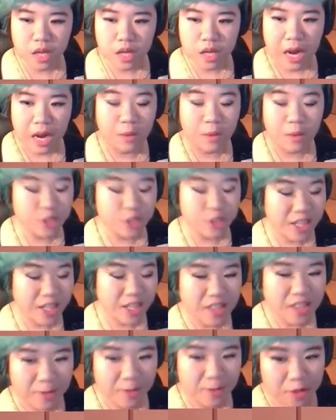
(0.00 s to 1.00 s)
I will chase
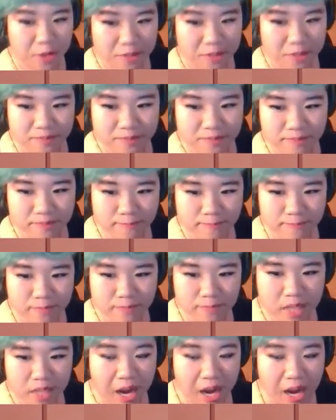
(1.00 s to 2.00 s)
after him.
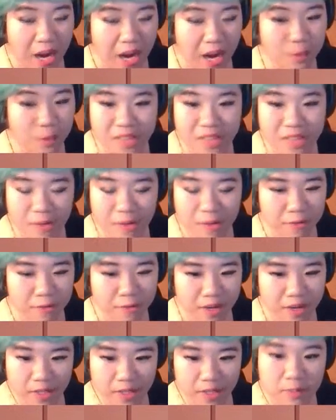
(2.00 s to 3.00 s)
I will never
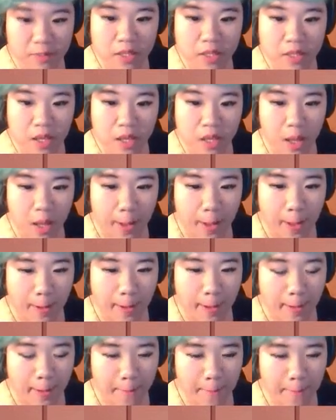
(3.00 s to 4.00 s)
find him,
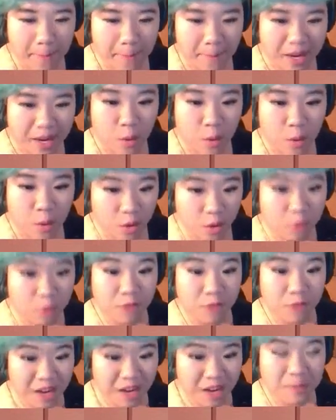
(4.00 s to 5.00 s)
but I will
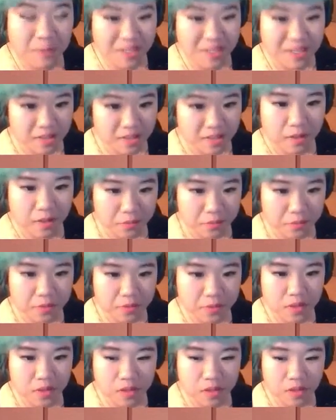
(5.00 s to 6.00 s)
find myself.
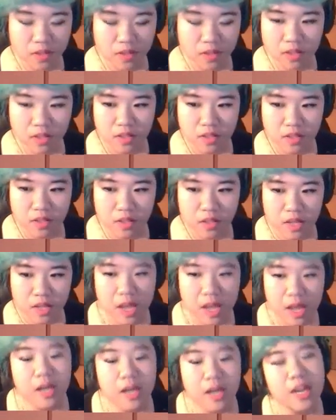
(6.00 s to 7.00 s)

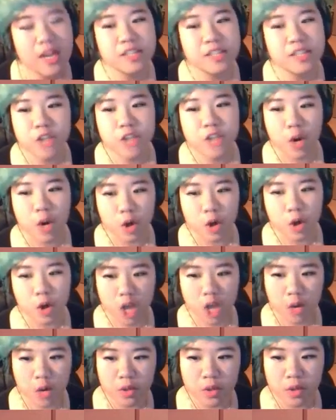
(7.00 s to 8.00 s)
Let's go,
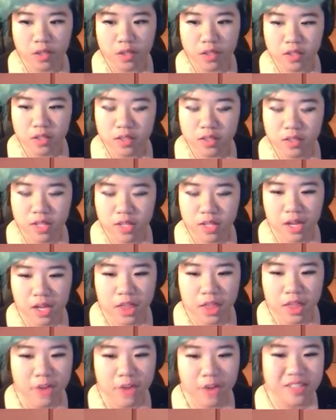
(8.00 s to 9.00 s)
Oko.
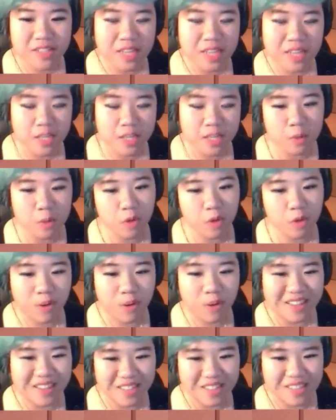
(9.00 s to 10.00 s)
There is nothing more for
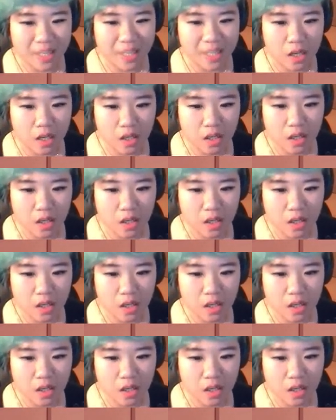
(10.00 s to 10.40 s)
us here.